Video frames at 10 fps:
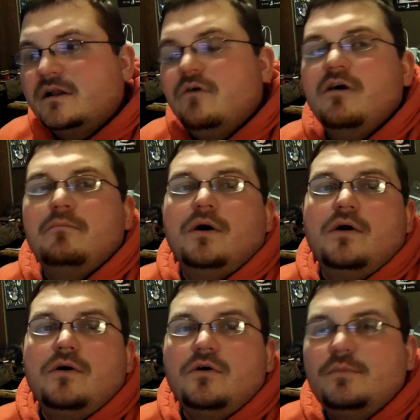Glow Up
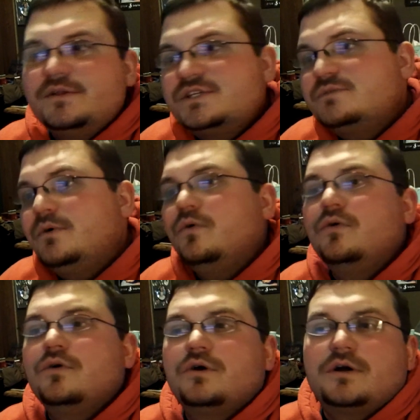Bulb and
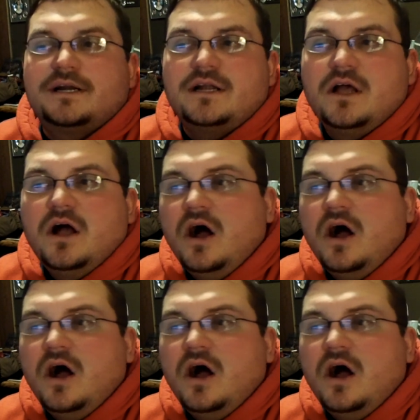Spore and